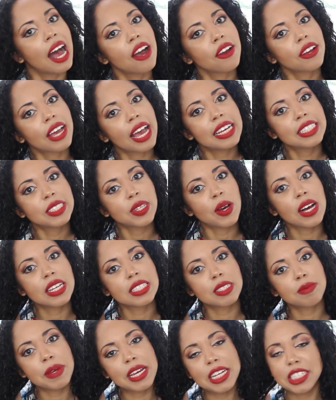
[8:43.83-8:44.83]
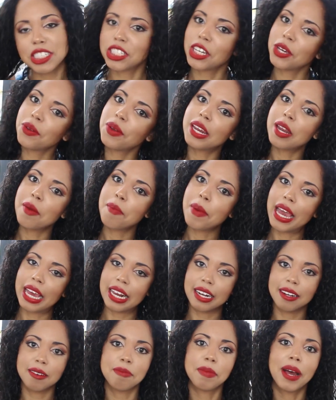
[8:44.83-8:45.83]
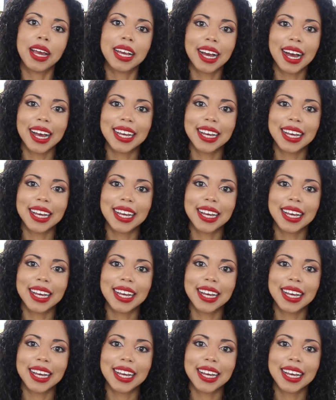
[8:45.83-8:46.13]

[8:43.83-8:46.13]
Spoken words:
Okay, so I'll speak to you in a bit. Bye,